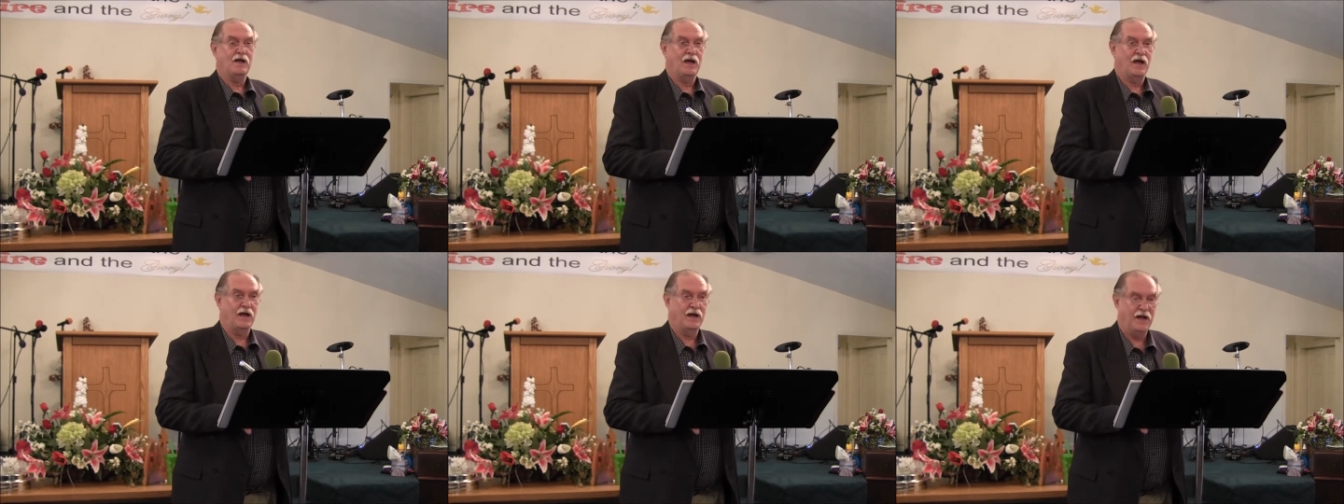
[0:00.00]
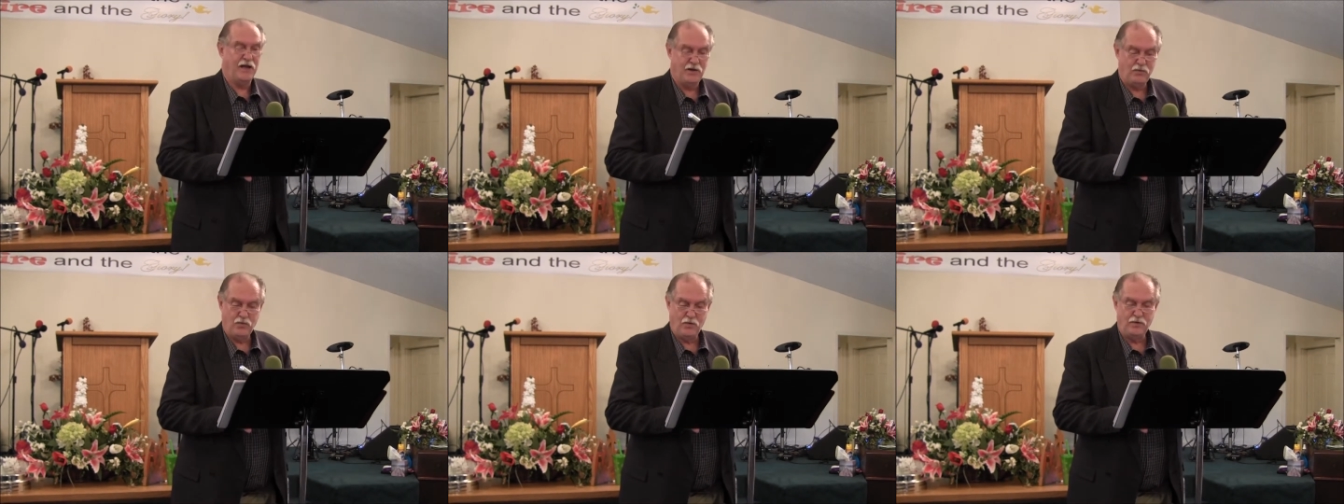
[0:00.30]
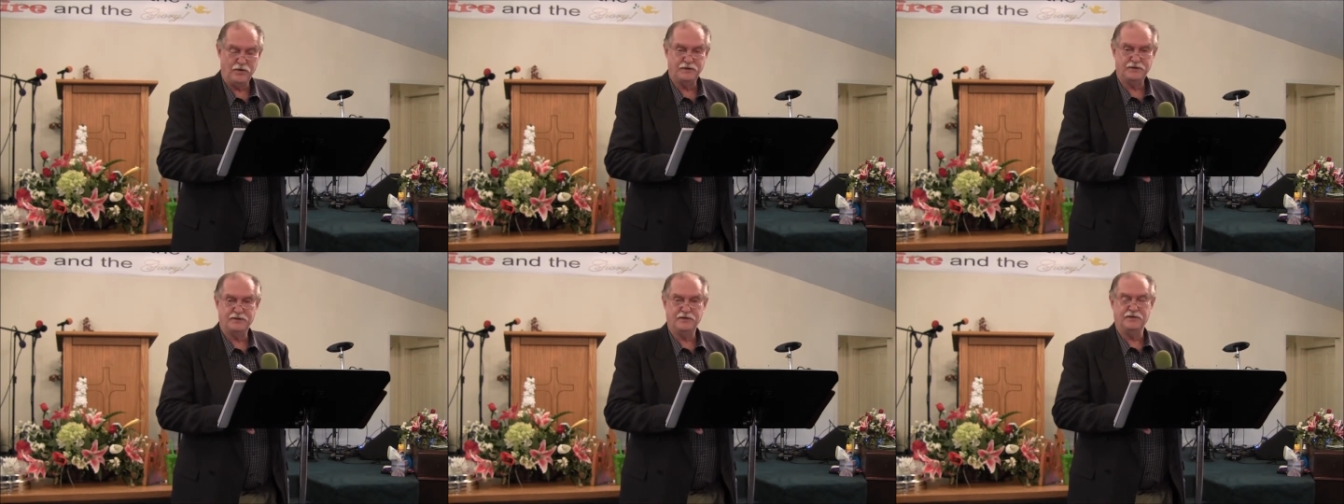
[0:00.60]
and he
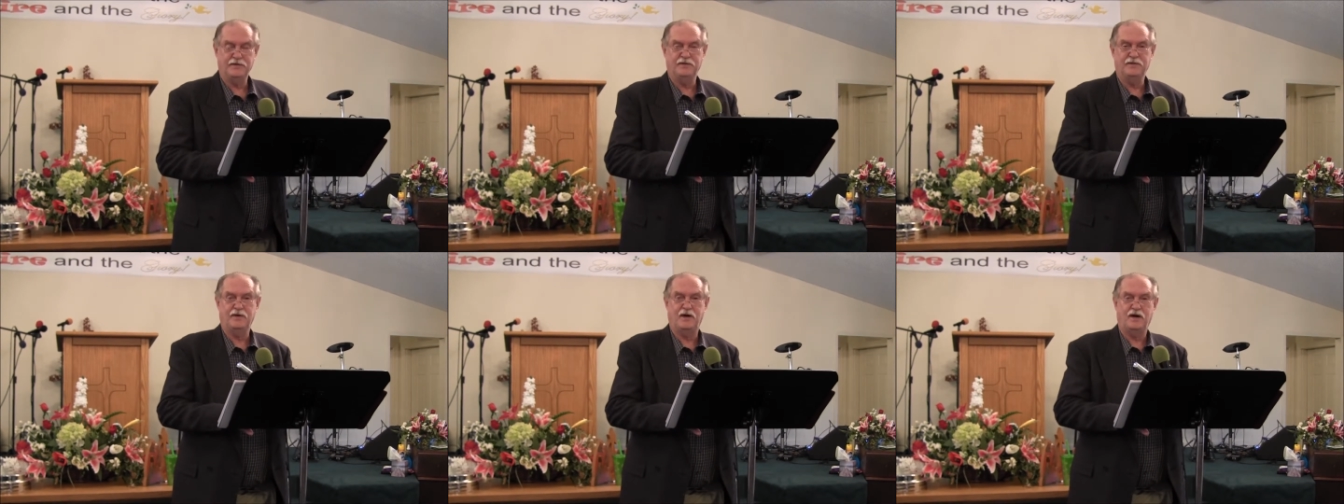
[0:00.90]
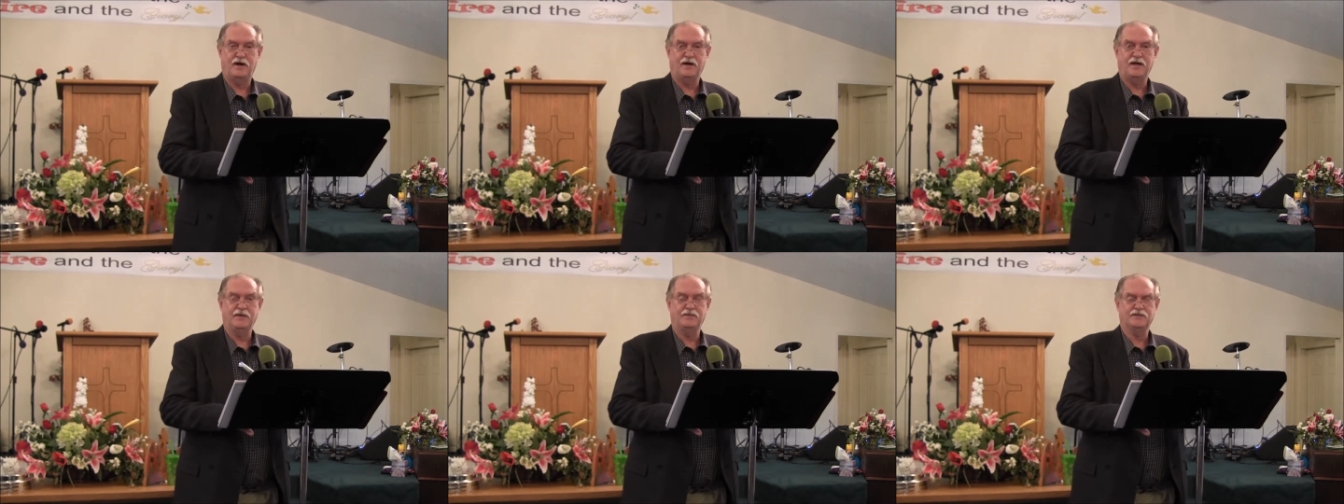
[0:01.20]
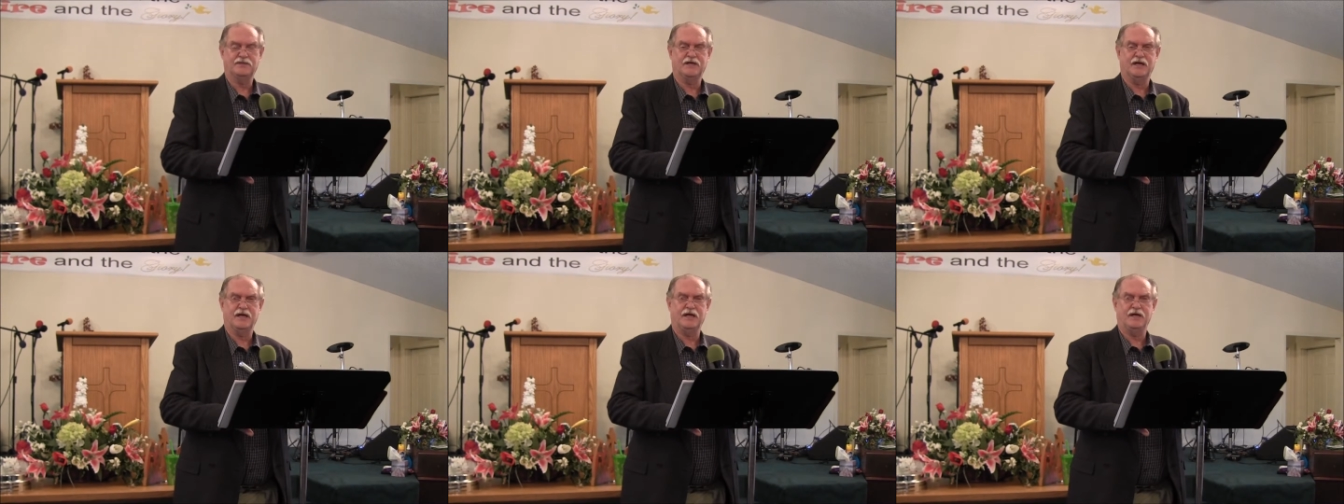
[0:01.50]
wanted to. Uh, he
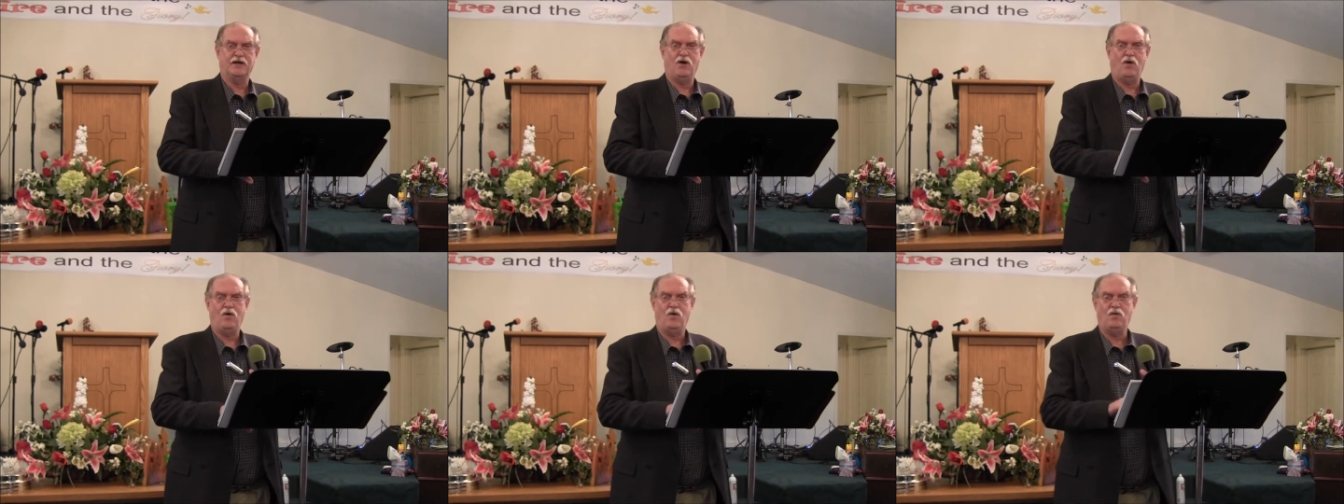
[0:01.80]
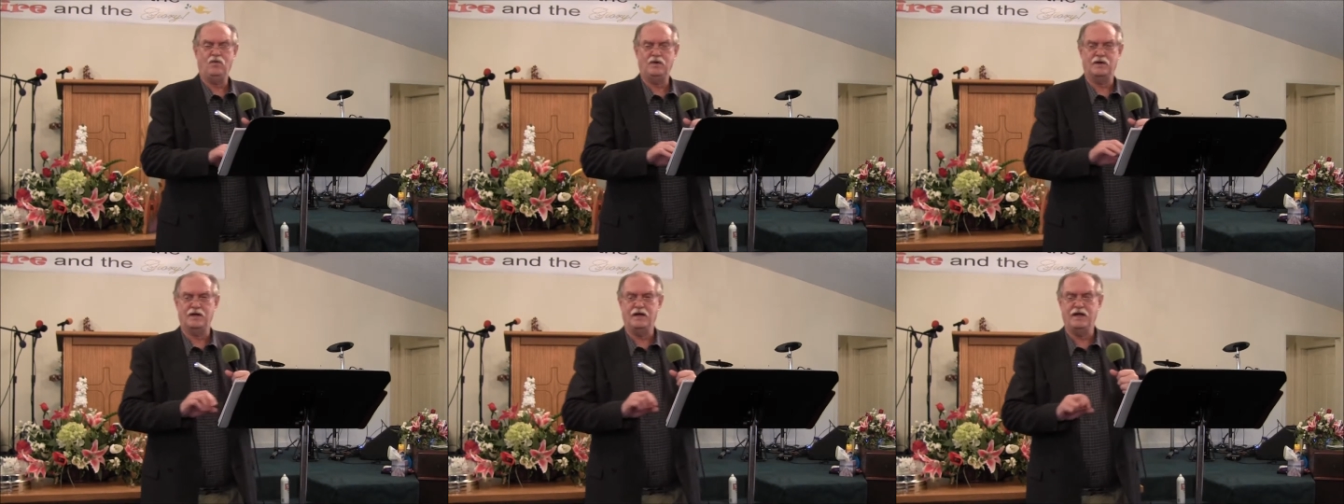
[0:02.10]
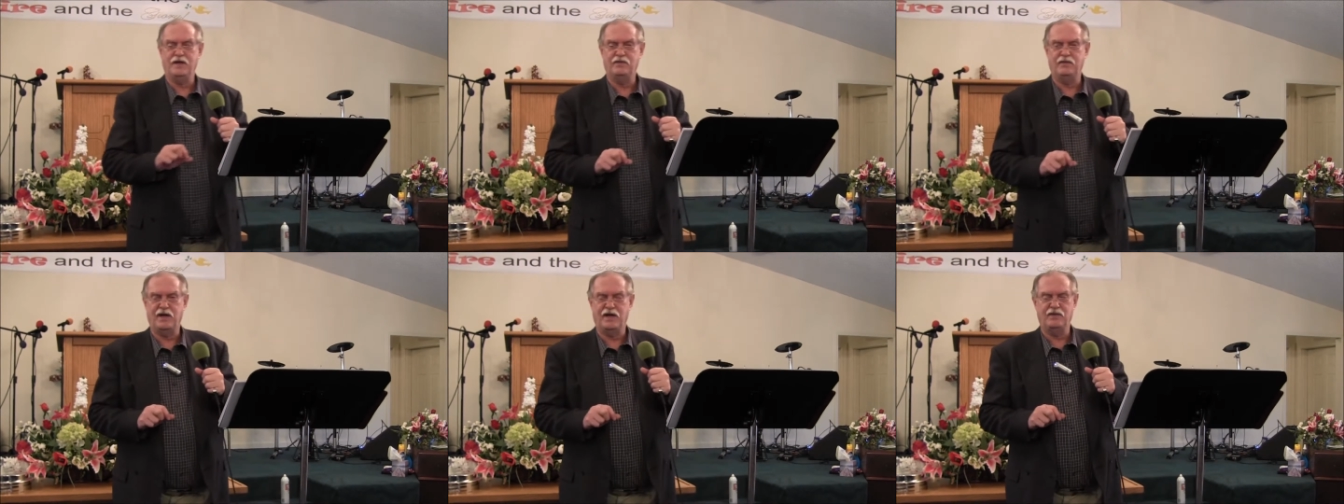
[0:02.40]
was getting old, and
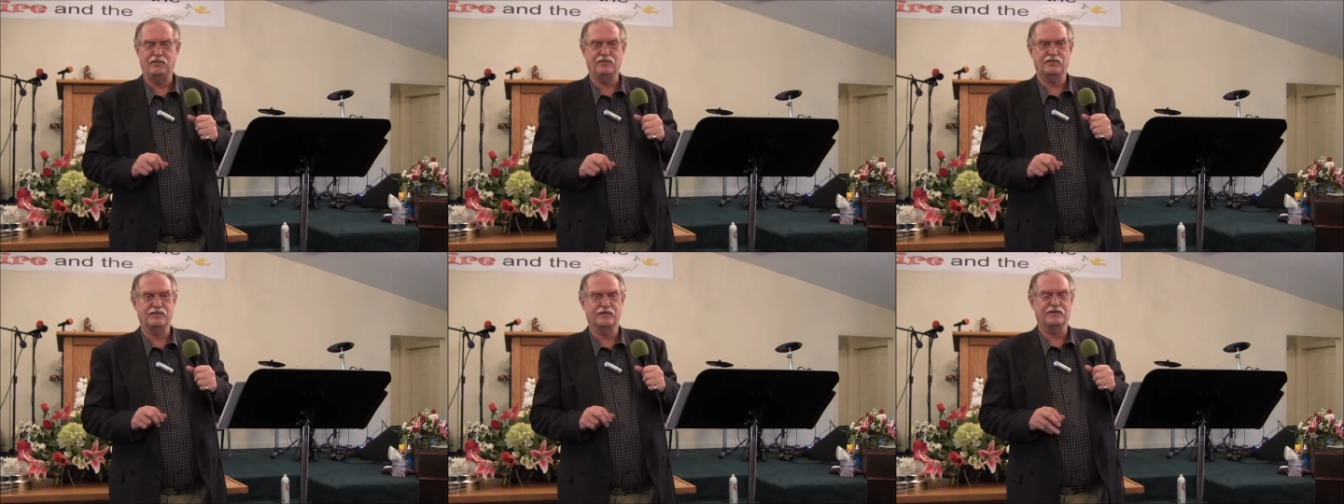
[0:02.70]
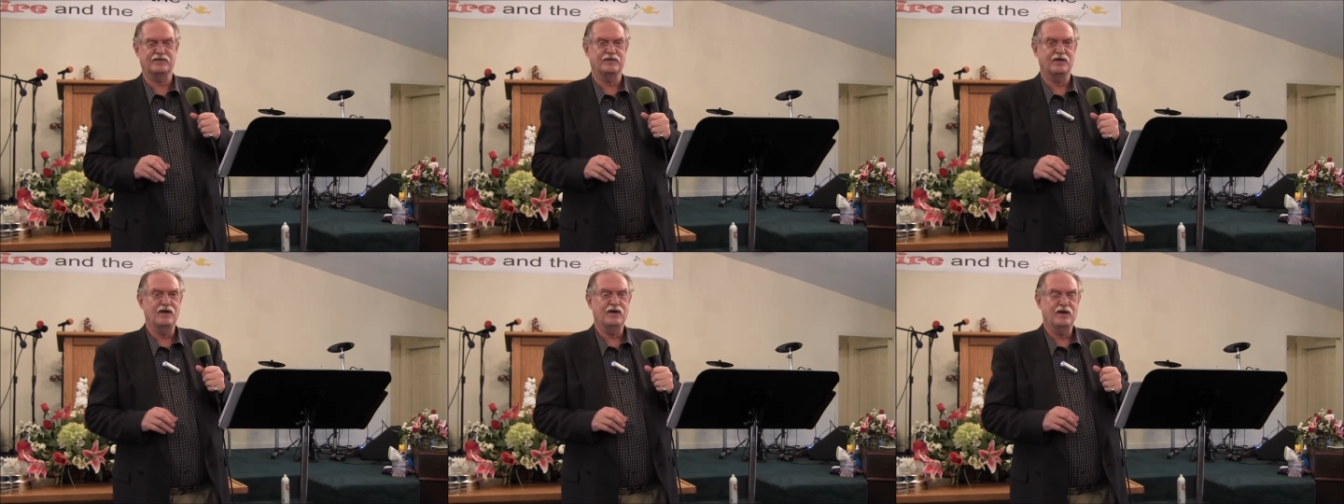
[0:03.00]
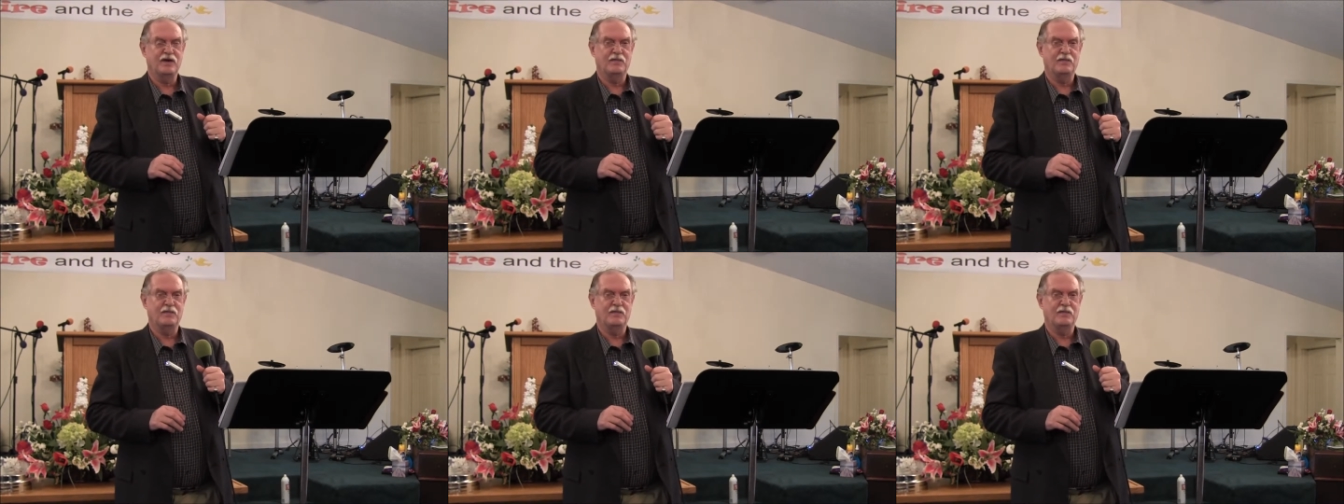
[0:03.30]
he he was